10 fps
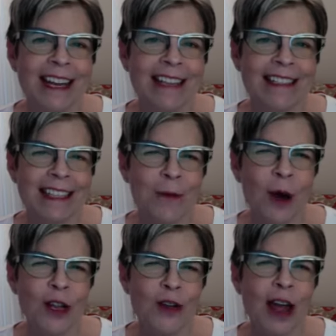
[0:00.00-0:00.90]
see where
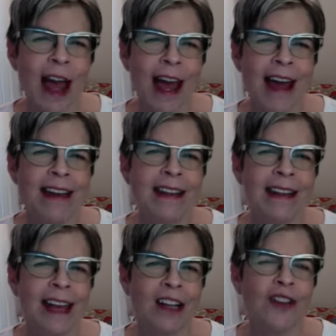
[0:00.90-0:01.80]
you can
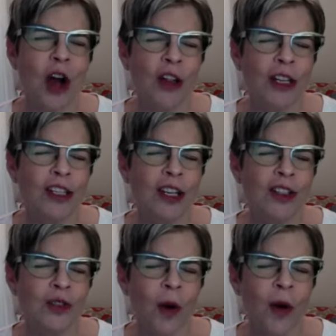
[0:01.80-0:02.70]
acknowledge
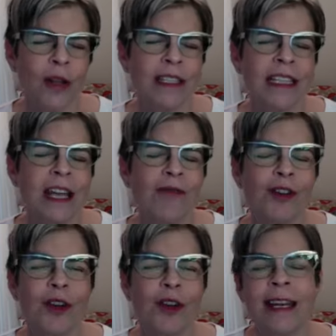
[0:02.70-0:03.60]
control and see if
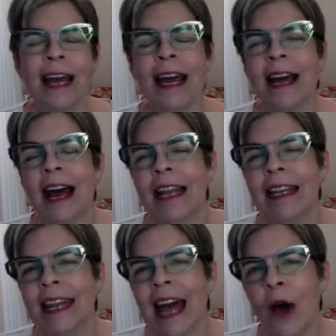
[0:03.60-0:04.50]
you can
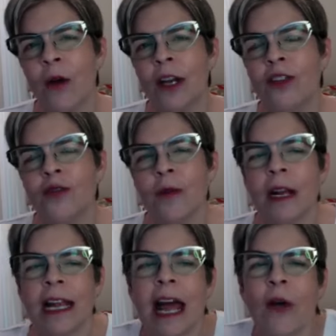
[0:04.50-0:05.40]
allow
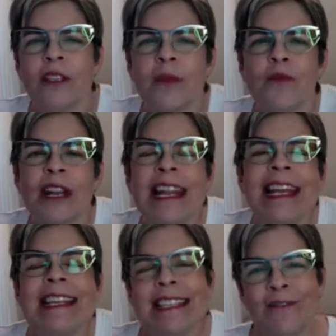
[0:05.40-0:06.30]
some
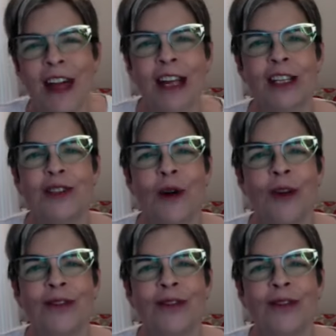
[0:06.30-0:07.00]
release of that control.